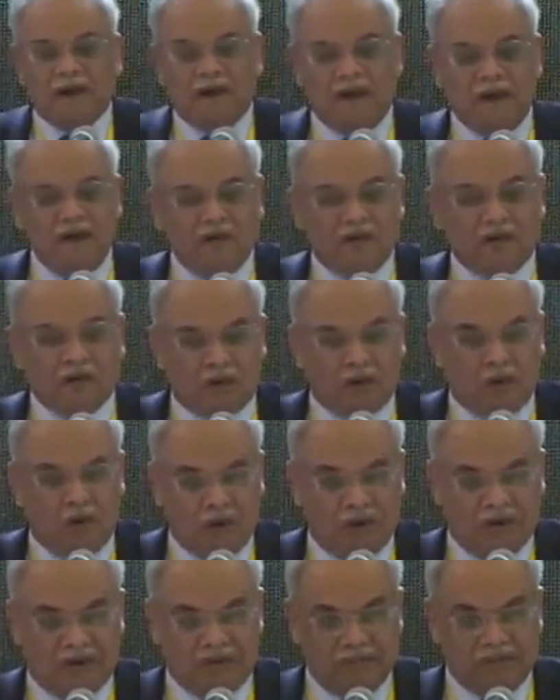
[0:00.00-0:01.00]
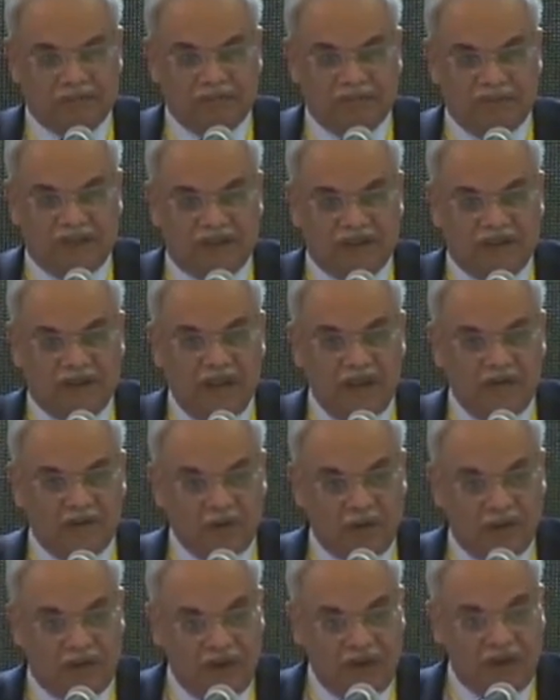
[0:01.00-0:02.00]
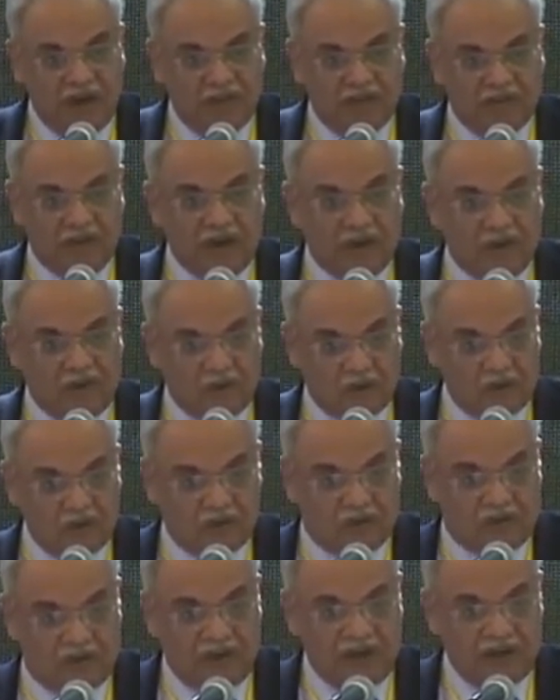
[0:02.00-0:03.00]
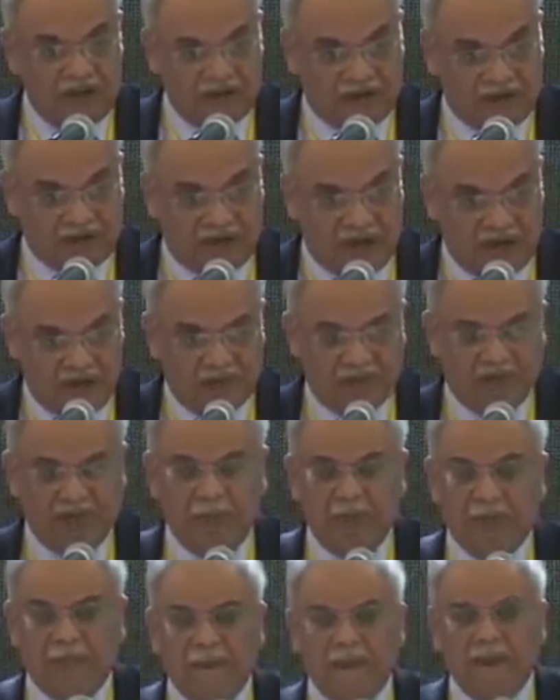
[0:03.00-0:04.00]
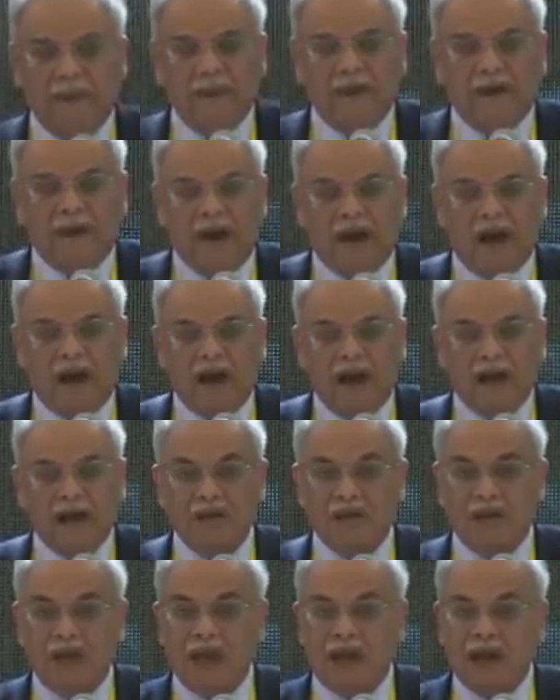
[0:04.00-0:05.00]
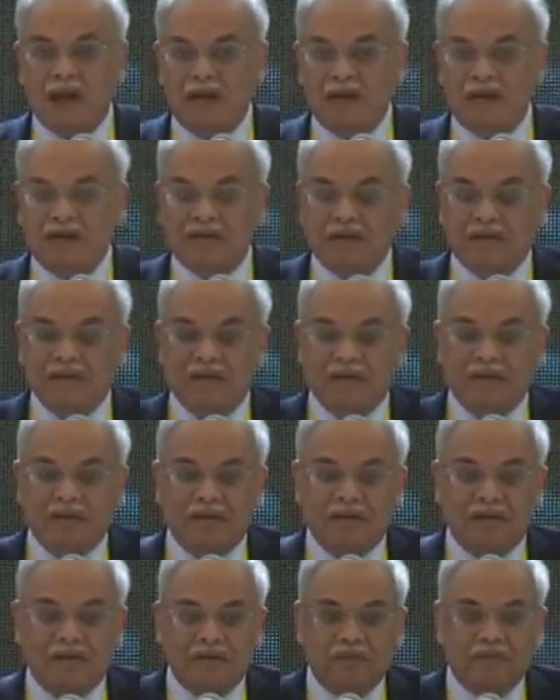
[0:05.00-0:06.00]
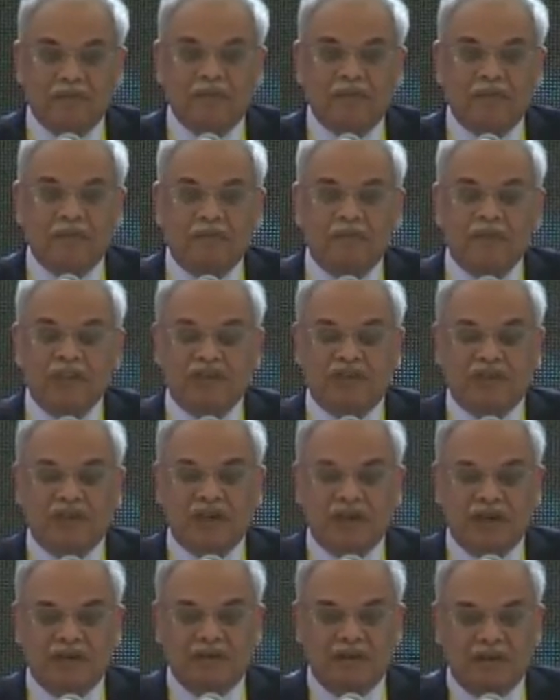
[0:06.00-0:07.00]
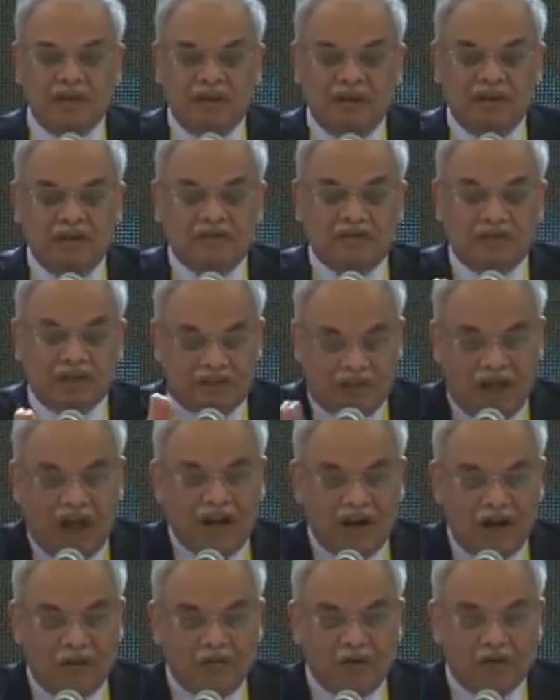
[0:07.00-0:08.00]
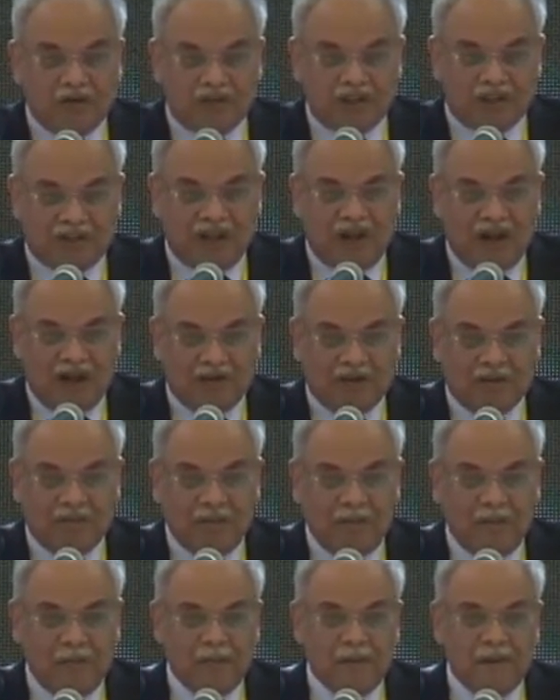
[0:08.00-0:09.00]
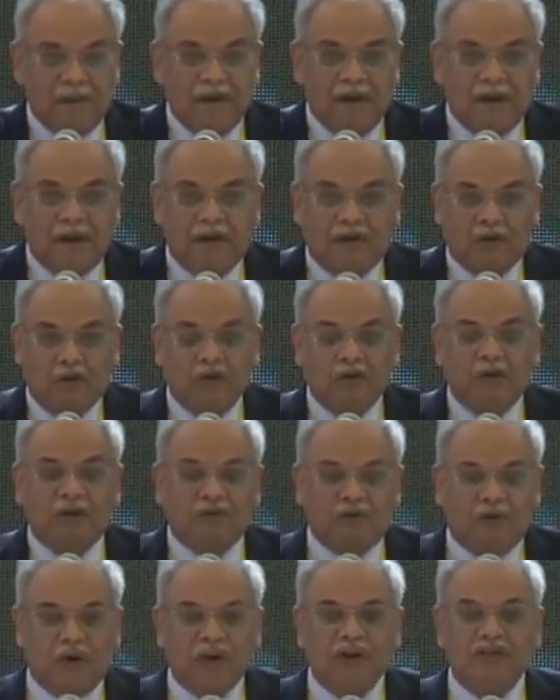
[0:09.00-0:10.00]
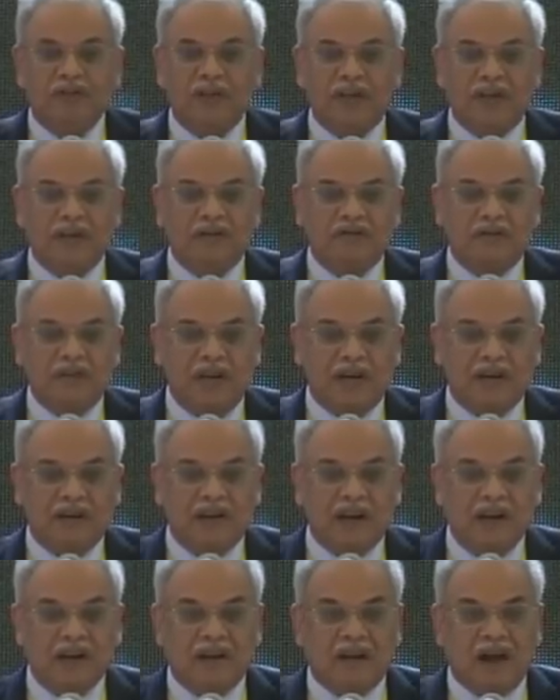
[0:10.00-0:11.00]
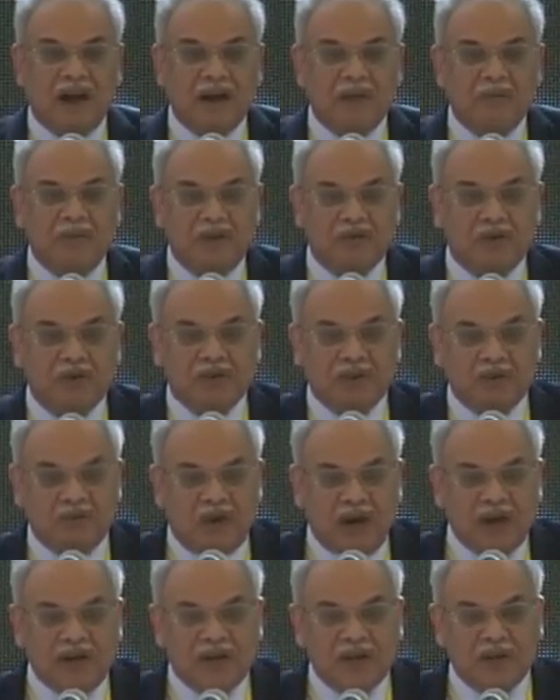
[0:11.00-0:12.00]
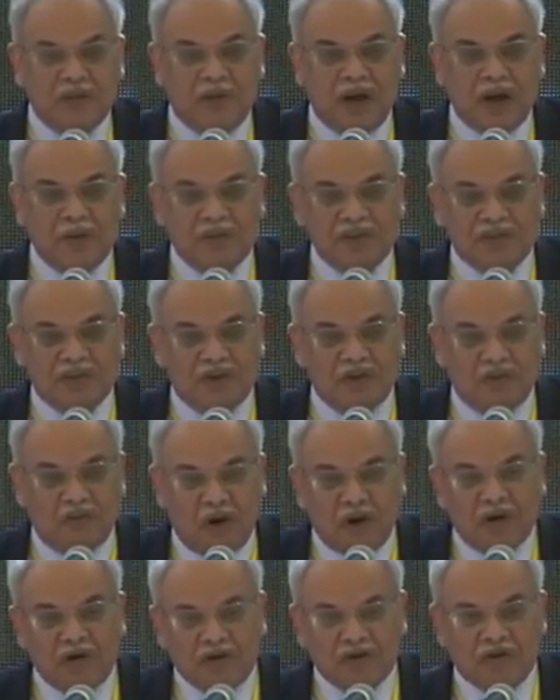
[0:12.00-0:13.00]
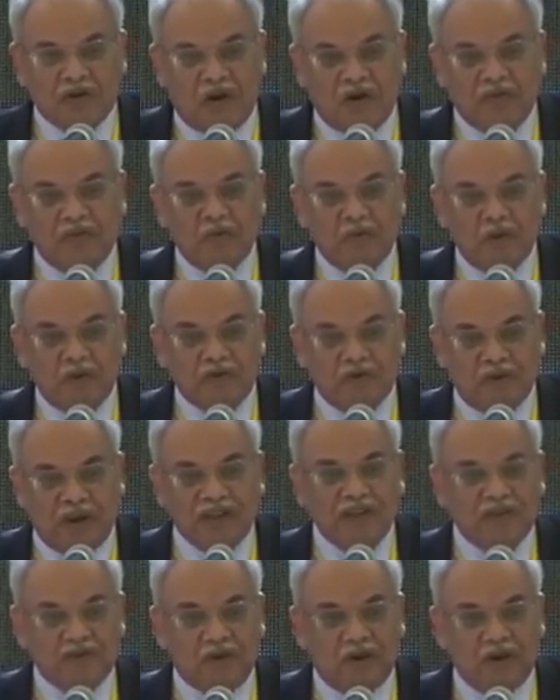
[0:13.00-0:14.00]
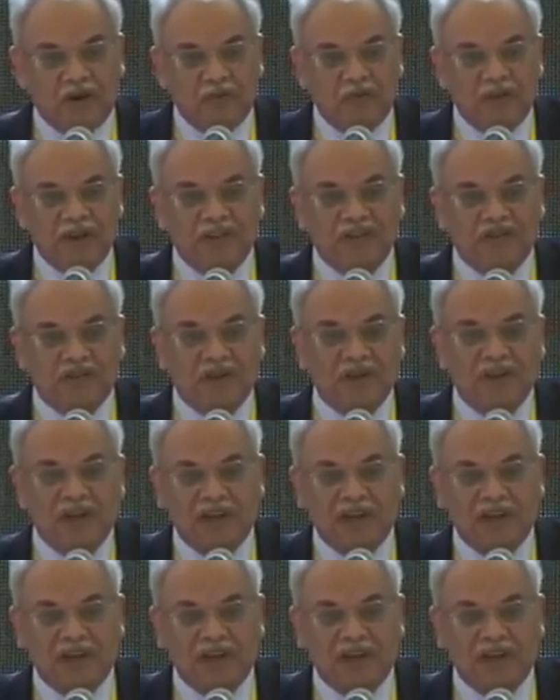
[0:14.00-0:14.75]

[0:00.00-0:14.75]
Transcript: he was told that they would leave in two to three years' time. And then Mr. Uh, Sattar, Abdul Sattar, who was foreign secretary at that time, he was invited by Mr. Vorontsov, who was vice foreign minister,